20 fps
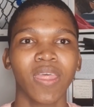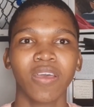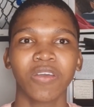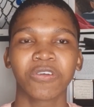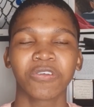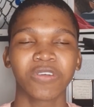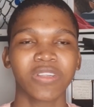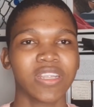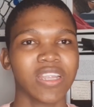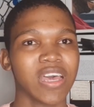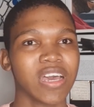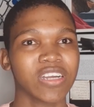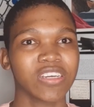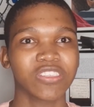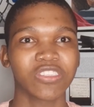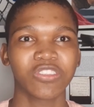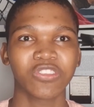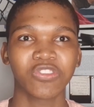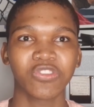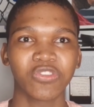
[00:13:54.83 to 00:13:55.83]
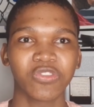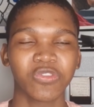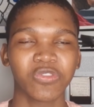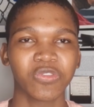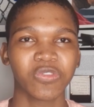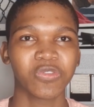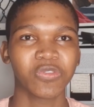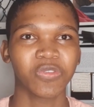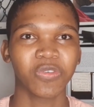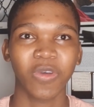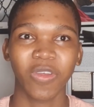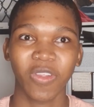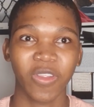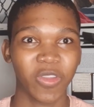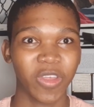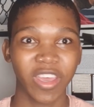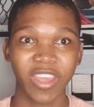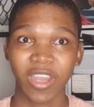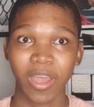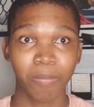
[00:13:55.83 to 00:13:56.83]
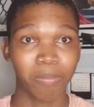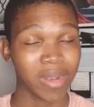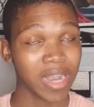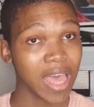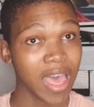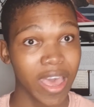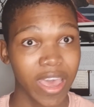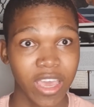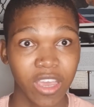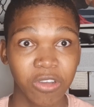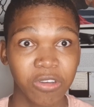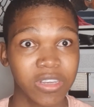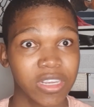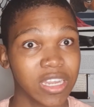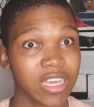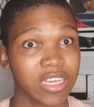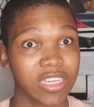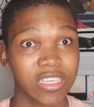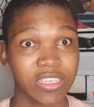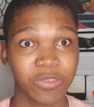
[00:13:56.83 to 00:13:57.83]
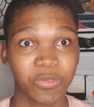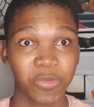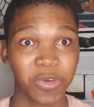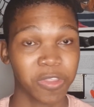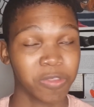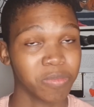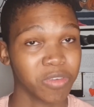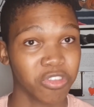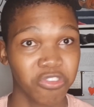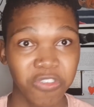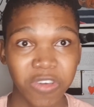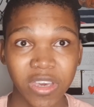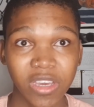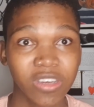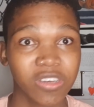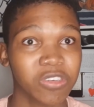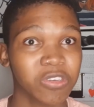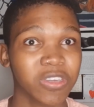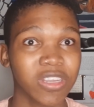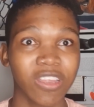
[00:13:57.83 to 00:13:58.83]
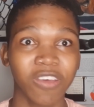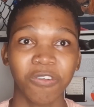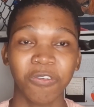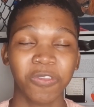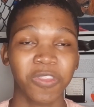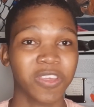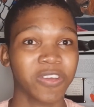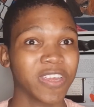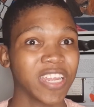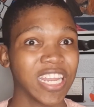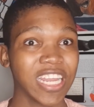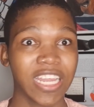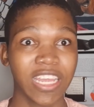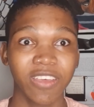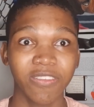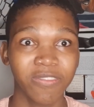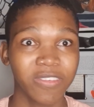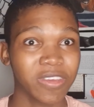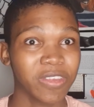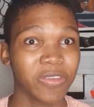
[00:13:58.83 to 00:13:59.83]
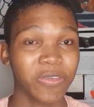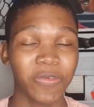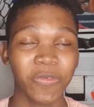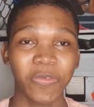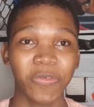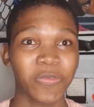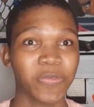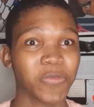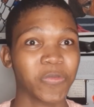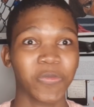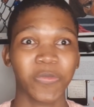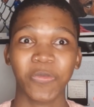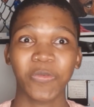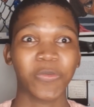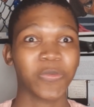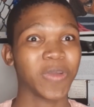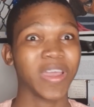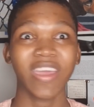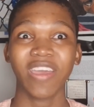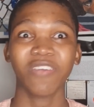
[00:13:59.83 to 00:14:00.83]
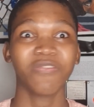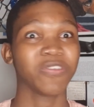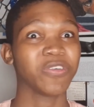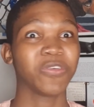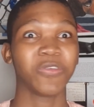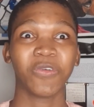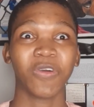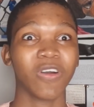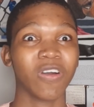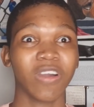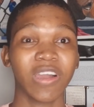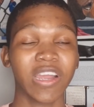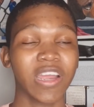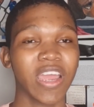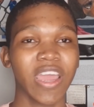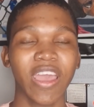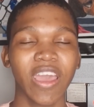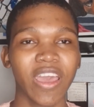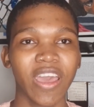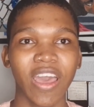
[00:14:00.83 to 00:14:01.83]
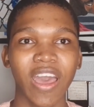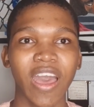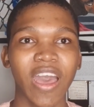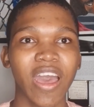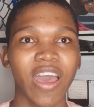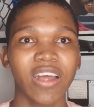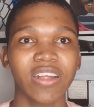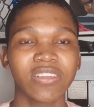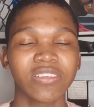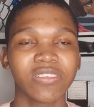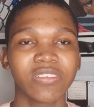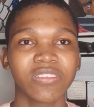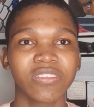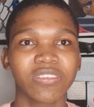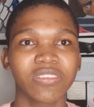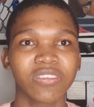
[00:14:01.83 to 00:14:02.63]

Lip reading: Good luck in applying, good luck with matric, good luck with grade 11, wherever you are. And